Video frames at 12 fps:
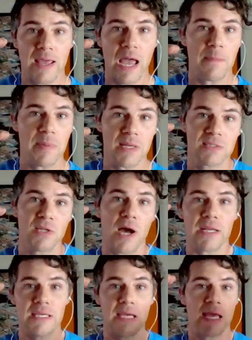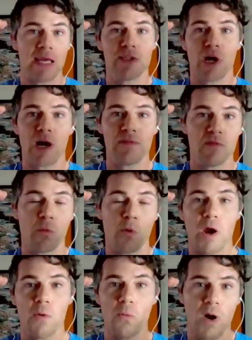happy it's not a gauge off of
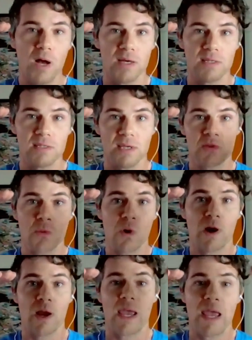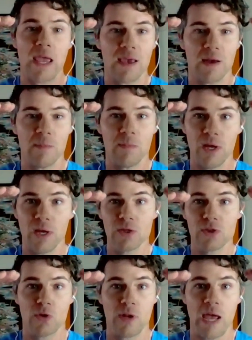where i was it's where i am
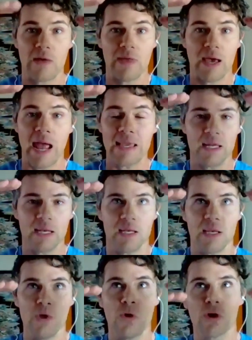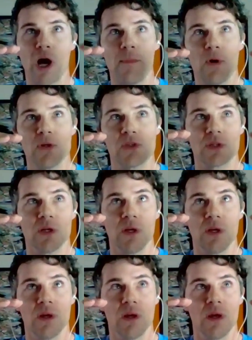so now that i can you can almost
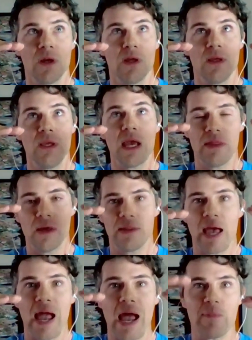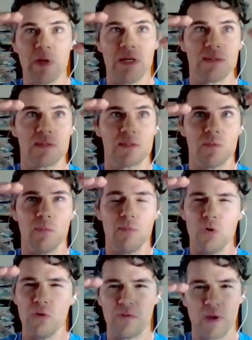yeah that the happiness is
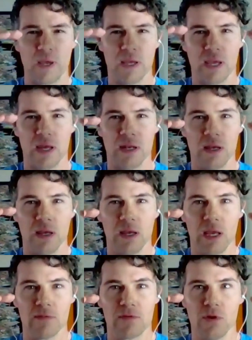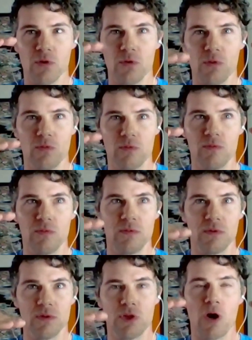moving and if you
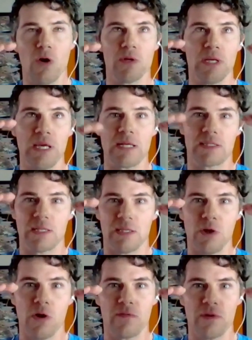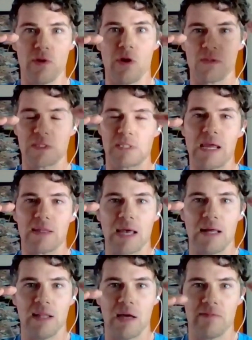don't get to you know if you don't stay at
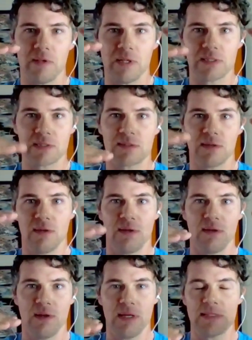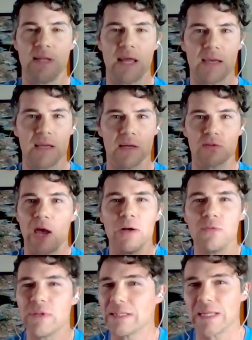that level it's it's negative so i
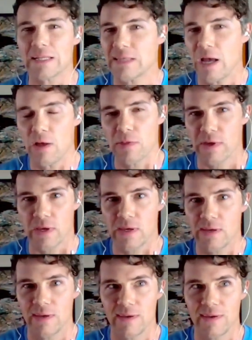don't think that's healthy